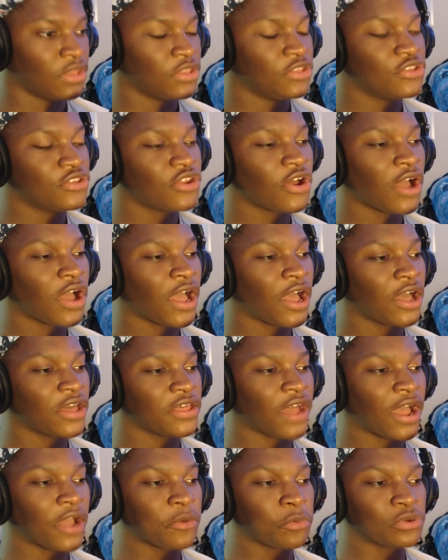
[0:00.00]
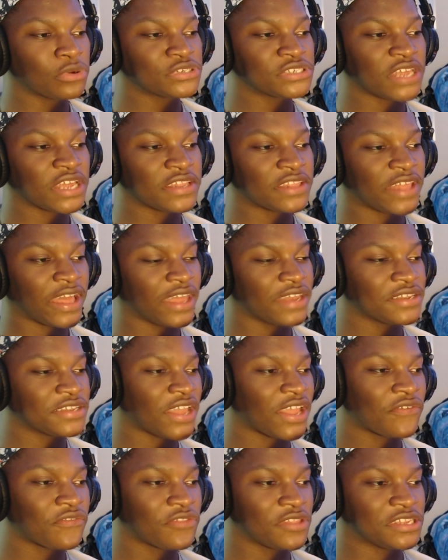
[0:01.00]
know how, I will say that
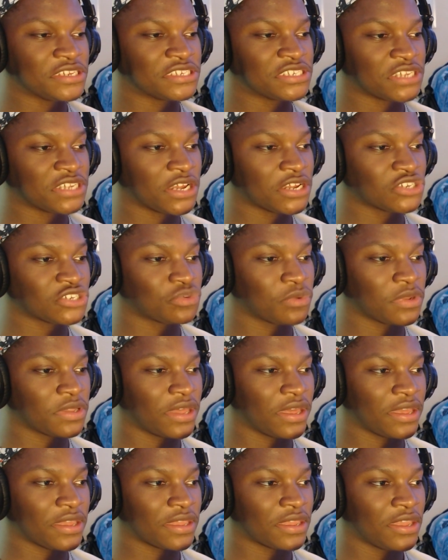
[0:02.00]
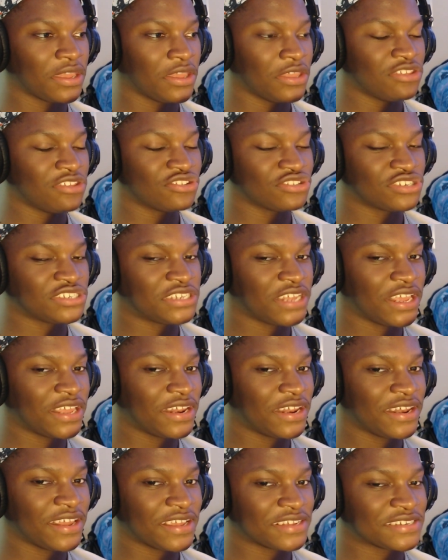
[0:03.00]
definitely sucks when like, you're
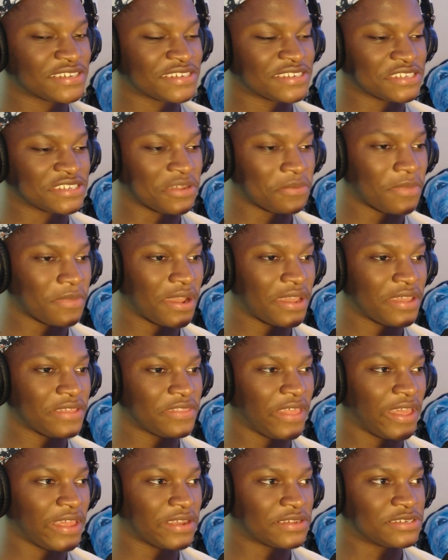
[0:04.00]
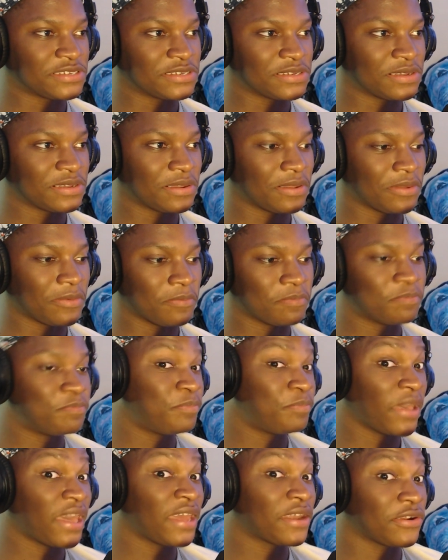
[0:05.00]
standing next to somebody that's
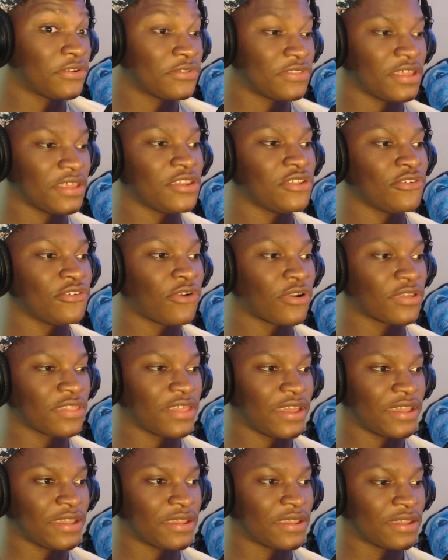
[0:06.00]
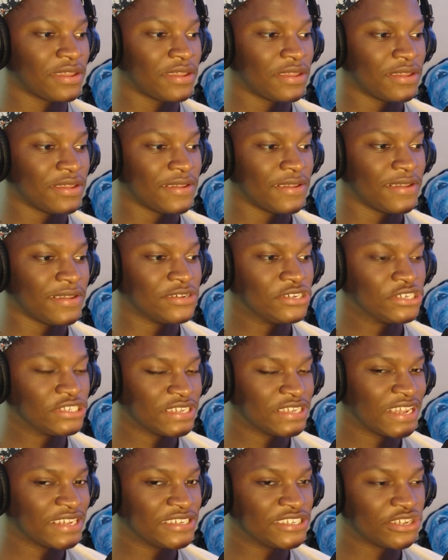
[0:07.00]
better than you, or like, just
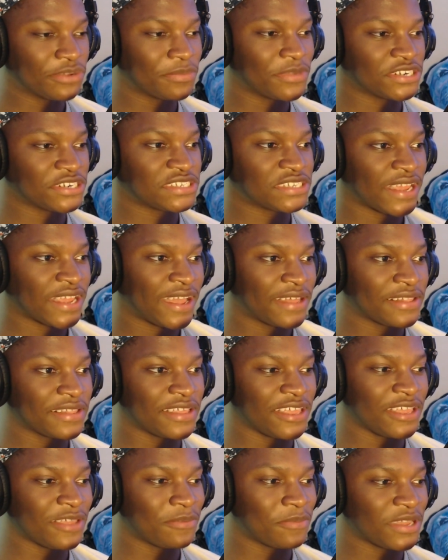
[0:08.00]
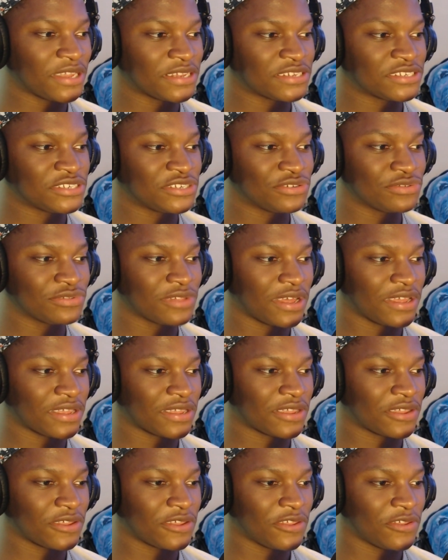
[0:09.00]
has so much talent, it makes you like,
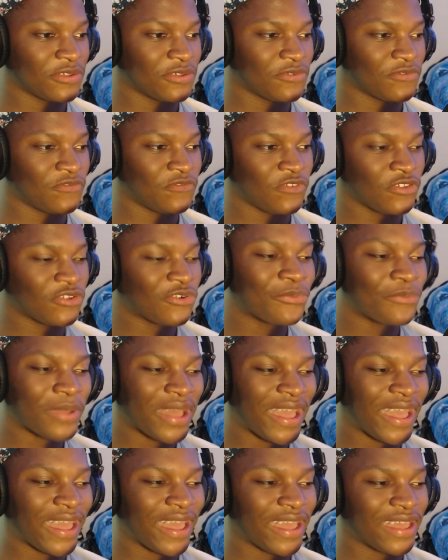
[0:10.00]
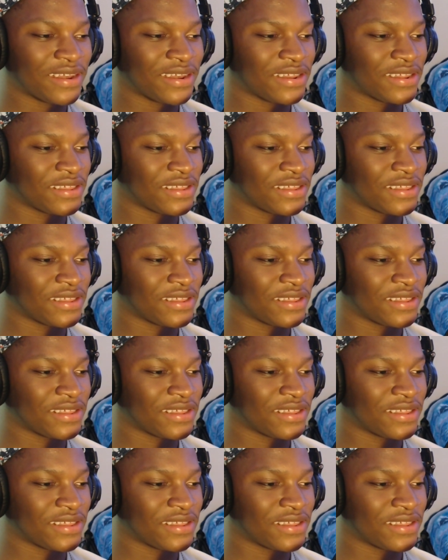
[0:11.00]
feel bad.